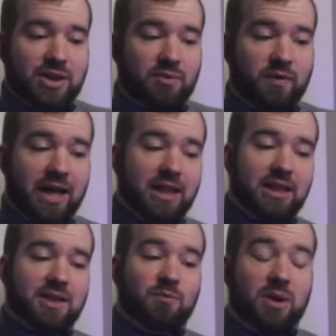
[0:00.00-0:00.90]
the
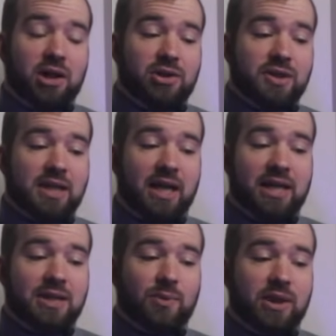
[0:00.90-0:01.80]
findings of modern
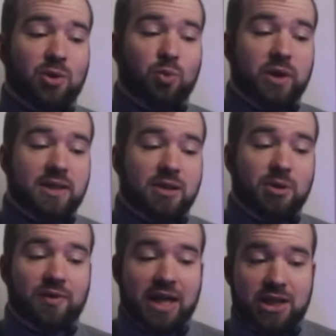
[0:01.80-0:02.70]
science with the wisdom
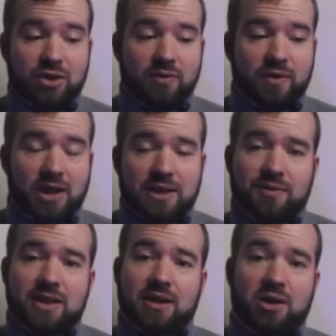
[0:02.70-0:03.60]
of ancient
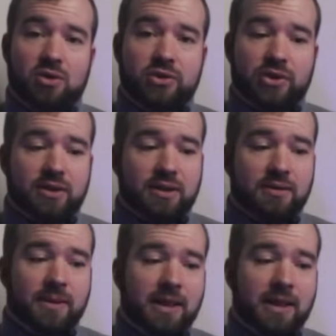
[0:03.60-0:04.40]
philosophies and cultures.